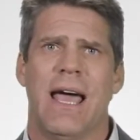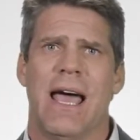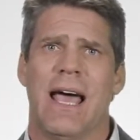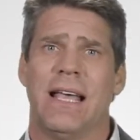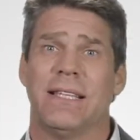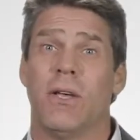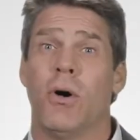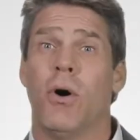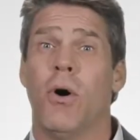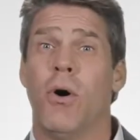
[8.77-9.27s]

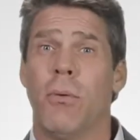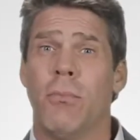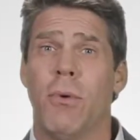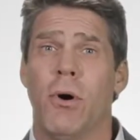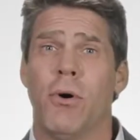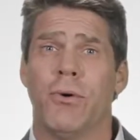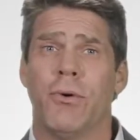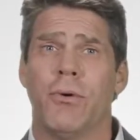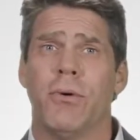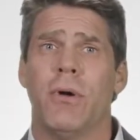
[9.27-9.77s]
As a
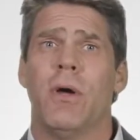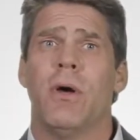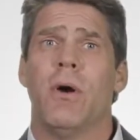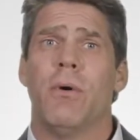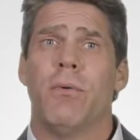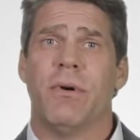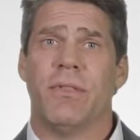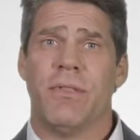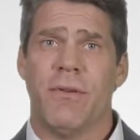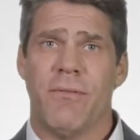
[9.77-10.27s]
homeowner
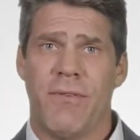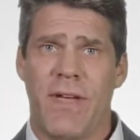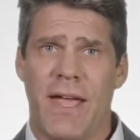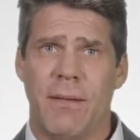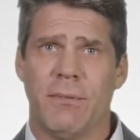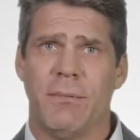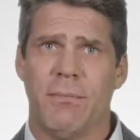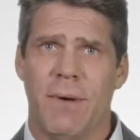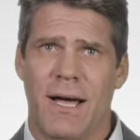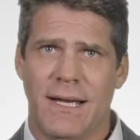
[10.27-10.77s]
with a
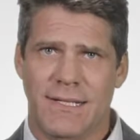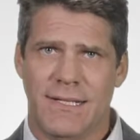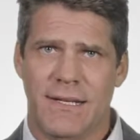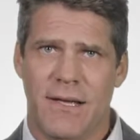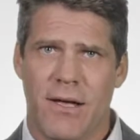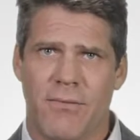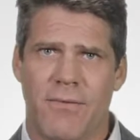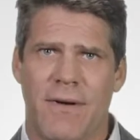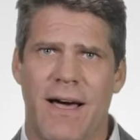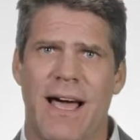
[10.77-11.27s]
family myself,